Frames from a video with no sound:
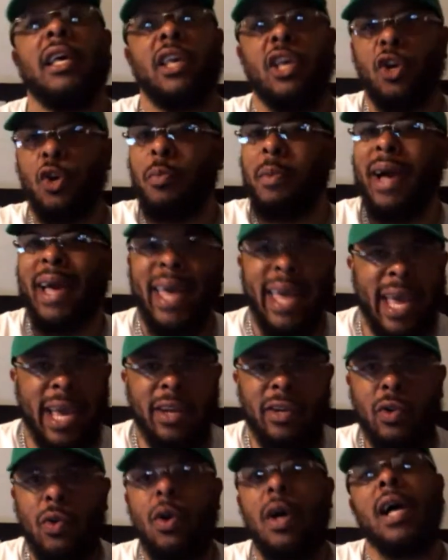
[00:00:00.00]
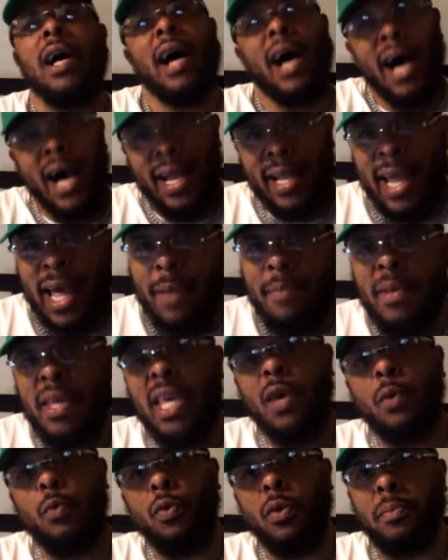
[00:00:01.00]
Here go my handle. Holla at me,
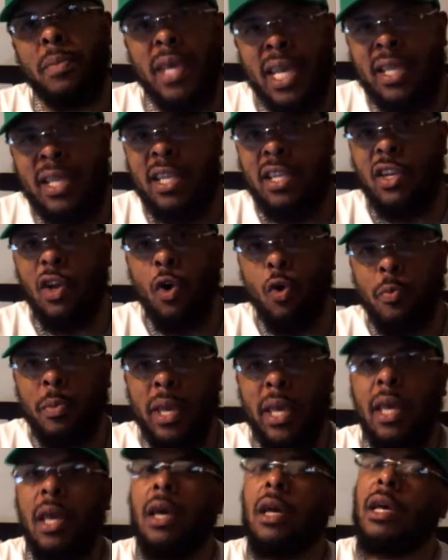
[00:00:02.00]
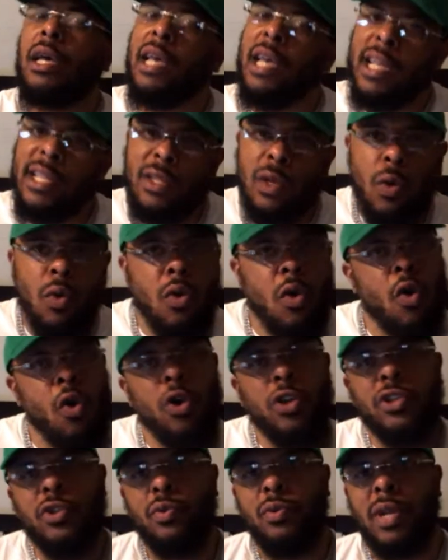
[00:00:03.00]
get with me, get to know me. It don't
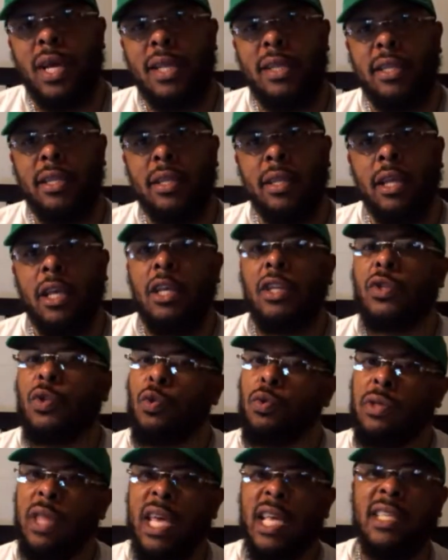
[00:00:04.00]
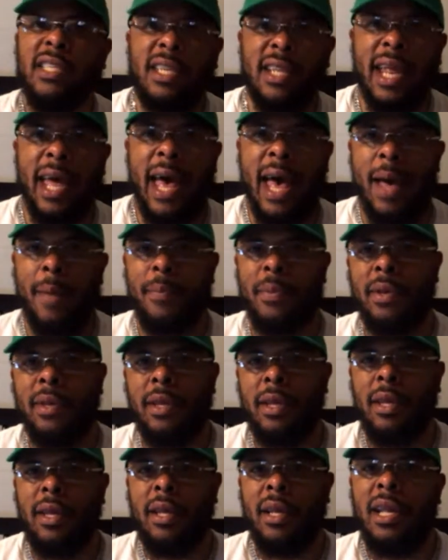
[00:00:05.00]
cost you nothing. Two things gonna happen.
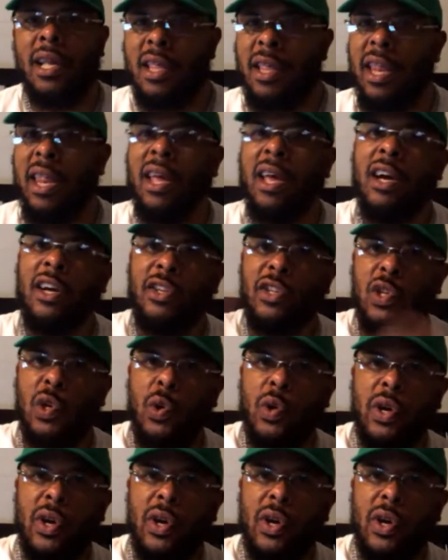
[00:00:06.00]
Either they're gonna do